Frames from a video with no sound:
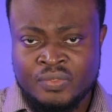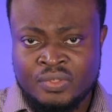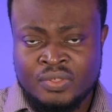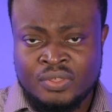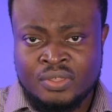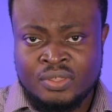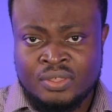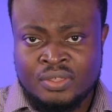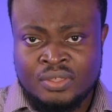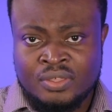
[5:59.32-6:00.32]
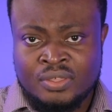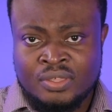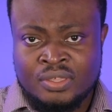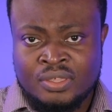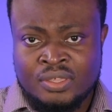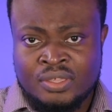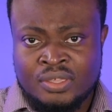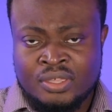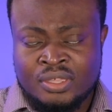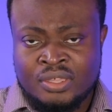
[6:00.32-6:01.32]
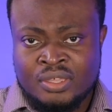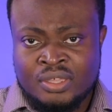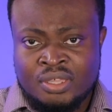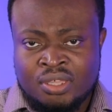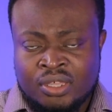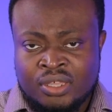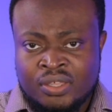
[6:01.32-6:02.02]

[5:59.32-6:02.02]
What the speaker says: (silence)